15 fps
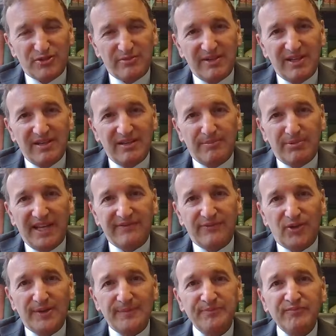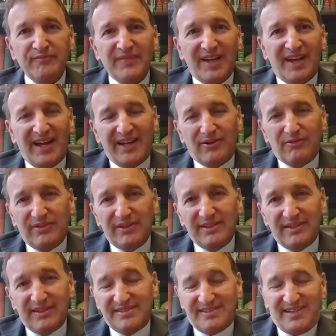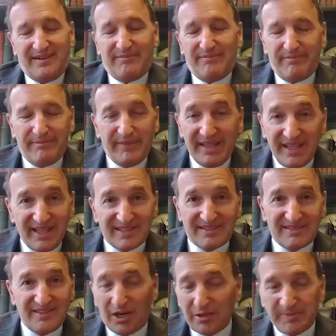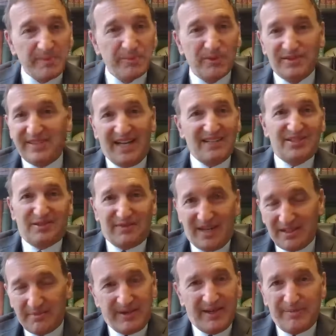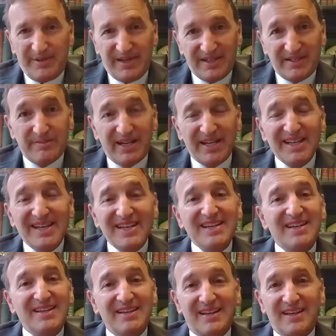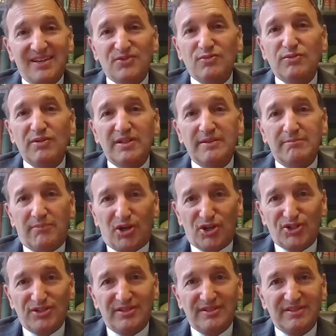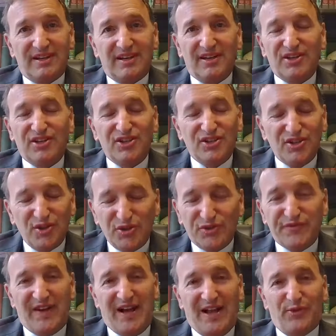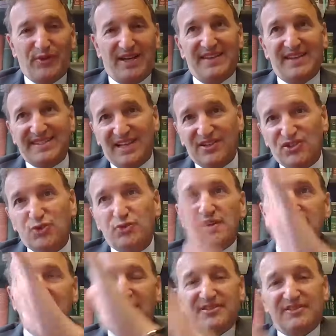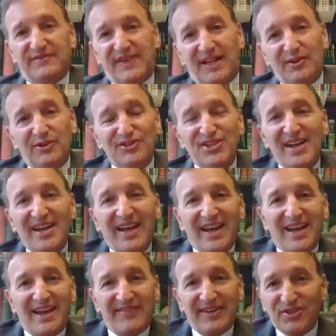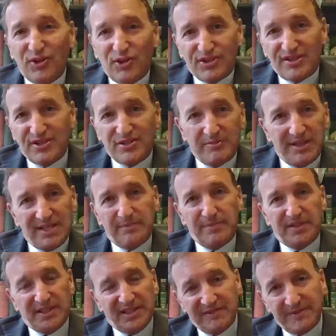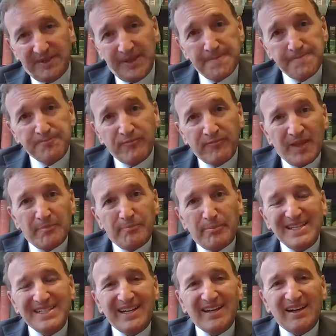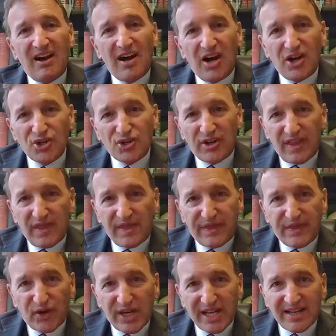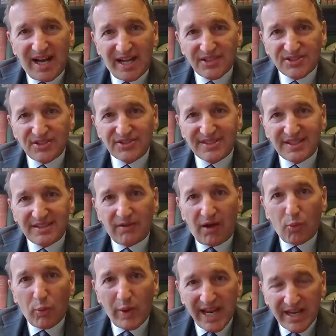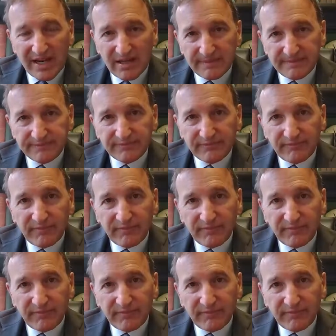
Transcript: social media platform. It's not me, it's young people dancing around, in my opinion, but he has really marshaled a huge following on there. He's got 200,000 followers. And if I told you this, you may not believe me, but he's getting 130 consults a week